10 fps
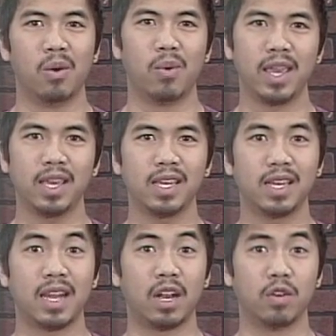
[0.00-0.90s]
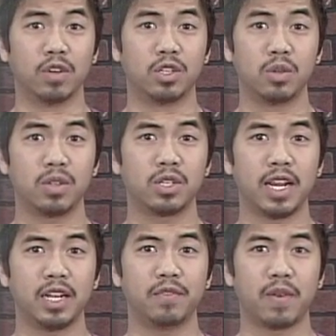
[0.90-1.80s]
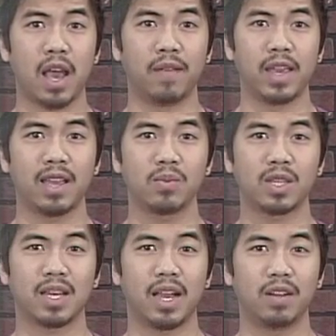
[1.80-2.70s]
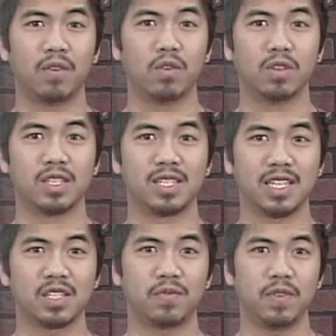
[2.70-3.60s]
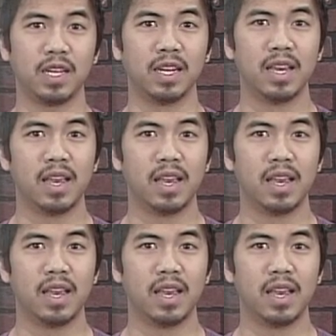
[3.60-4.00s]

Weighing in at over 285 and with a height of over 6 feet,